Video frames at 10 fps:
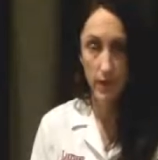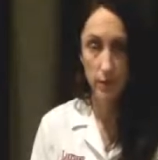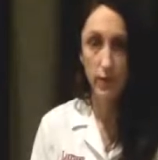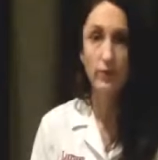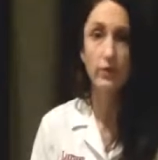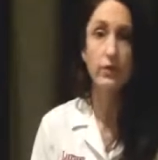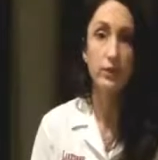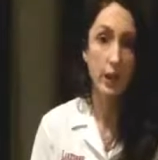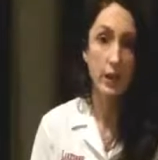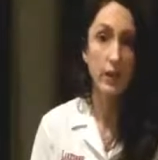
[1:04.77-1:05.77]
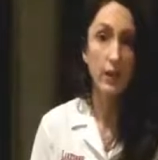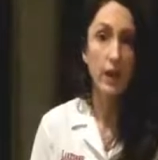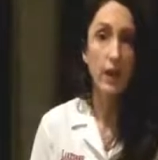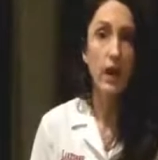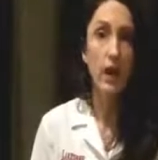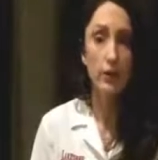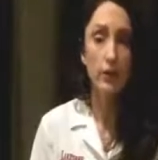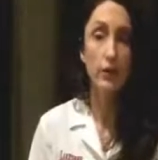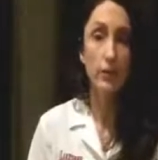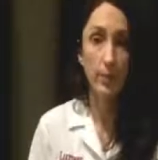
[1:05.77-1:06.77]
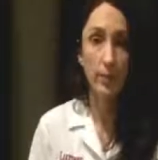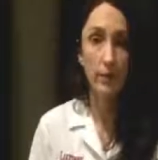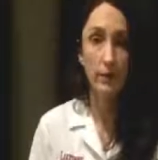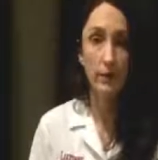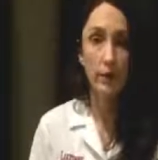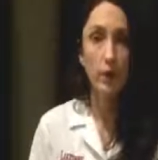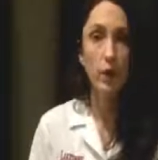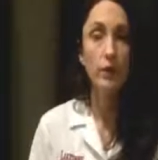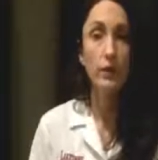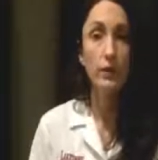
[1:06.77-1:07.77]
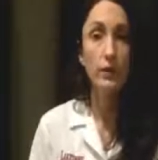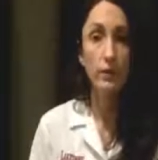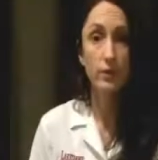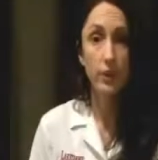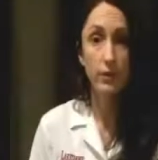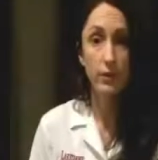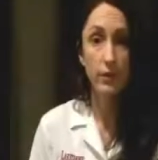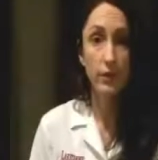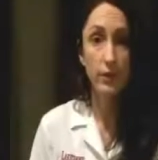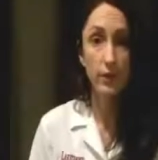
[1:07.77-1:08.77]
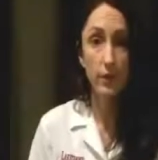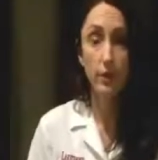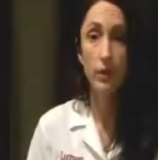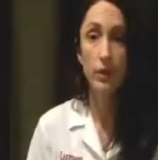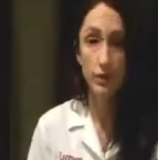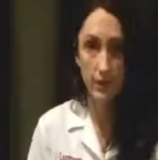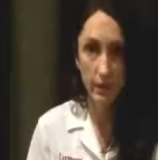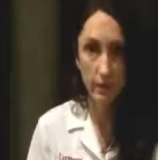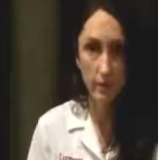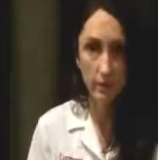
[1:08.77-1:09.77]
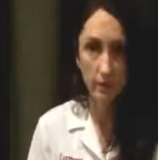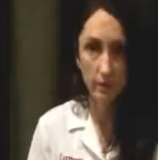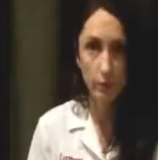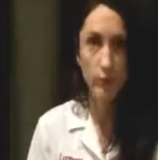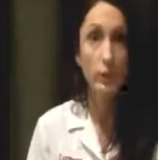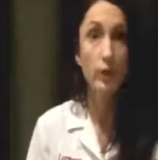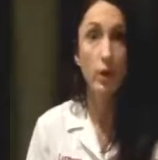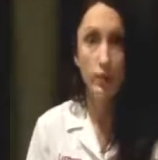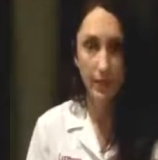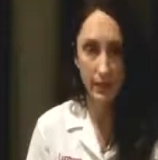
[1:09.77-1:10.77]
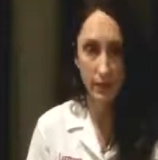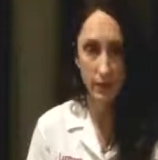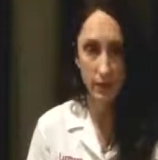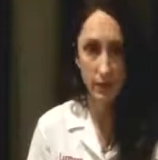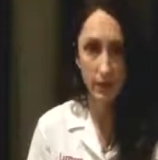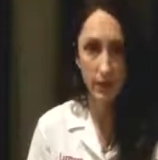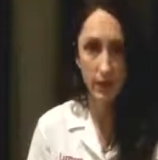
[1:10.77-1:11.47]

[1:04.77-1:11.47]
and you have to decide how you're going to repair it. You can either take the fabric and pull it together, which we call plication.